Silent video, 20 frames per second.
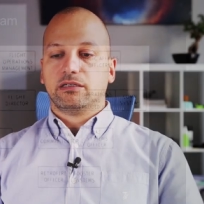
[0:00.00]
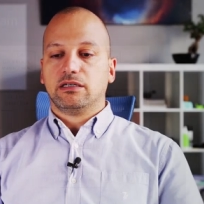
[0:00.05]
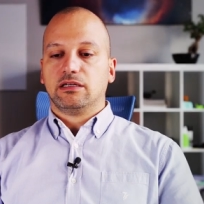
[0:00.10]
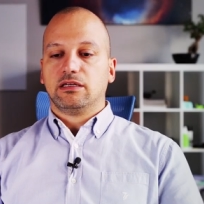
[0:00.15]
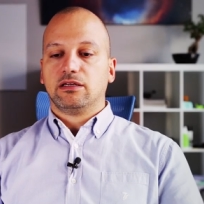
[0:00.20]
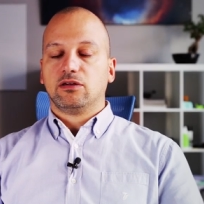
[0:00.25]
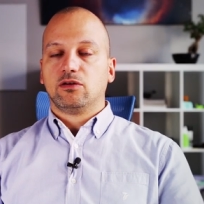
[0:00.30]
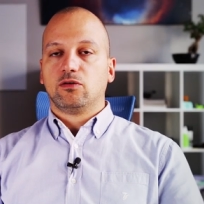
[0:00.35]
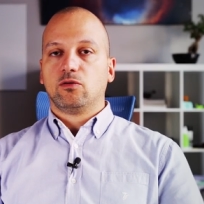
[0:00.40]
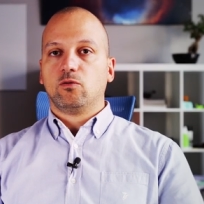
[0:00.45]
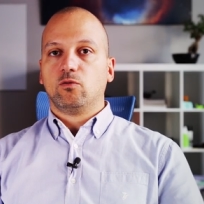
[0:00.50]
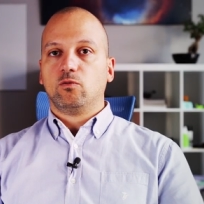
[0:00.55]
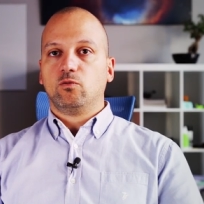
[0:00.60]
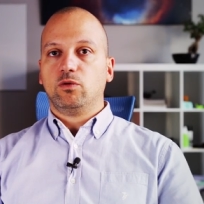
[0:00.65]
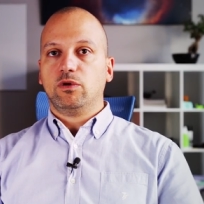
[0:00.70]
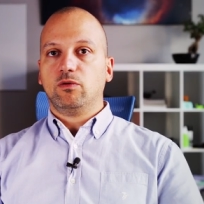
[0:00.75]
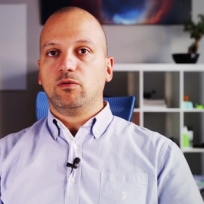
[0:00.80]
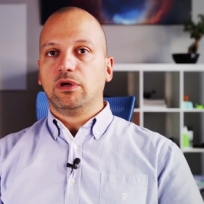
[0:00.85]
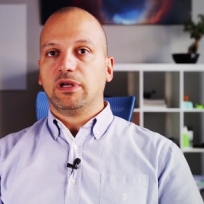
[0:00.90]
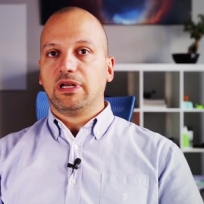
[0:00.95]
uh,
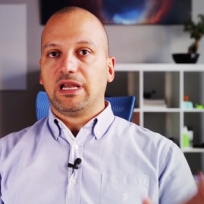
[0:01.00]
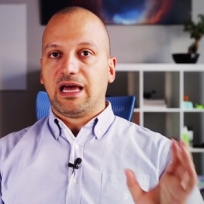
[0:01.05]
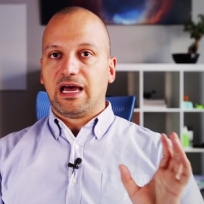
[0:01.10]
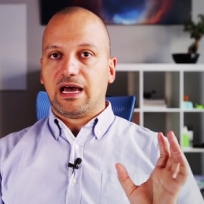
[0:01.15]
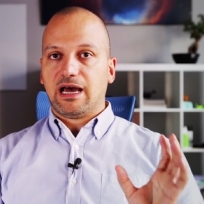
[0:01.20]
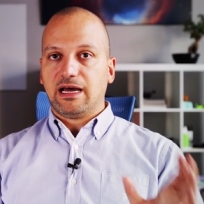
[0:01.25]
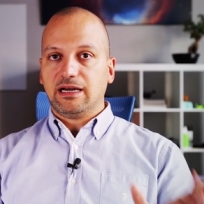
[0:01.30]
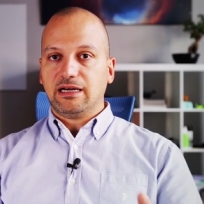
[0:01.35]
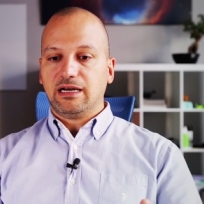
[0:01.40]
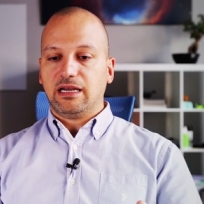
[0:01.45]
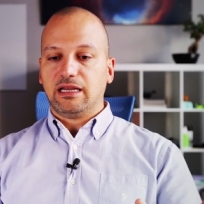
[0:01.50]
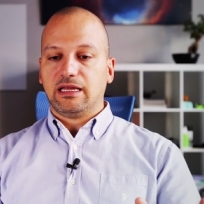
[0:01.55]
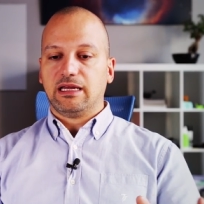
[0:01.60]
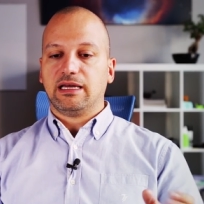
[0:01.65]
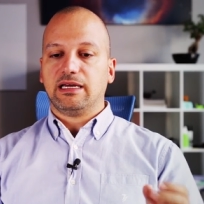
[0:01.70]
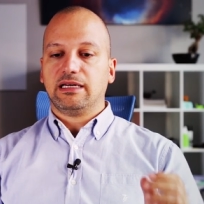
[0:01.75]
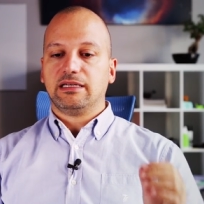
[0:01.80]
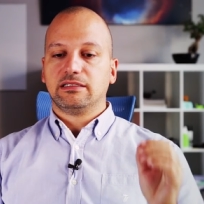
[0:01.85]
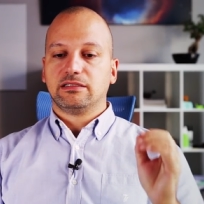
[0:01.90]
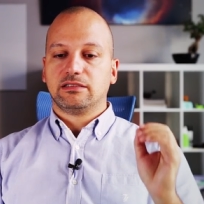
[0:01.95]
we will
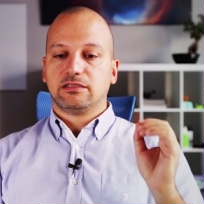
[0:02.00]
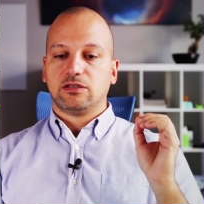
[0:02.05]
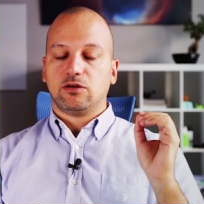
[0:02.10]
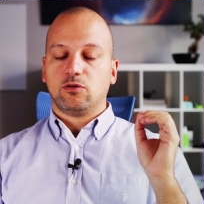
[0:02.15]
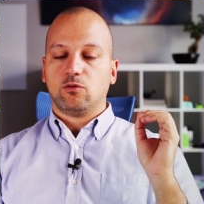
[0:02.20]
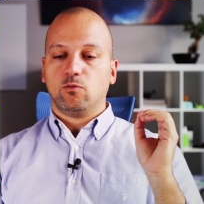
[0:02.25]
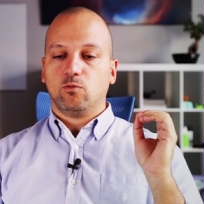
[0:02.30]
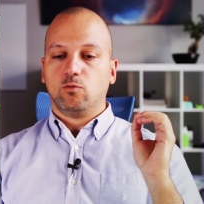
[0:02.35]
analyze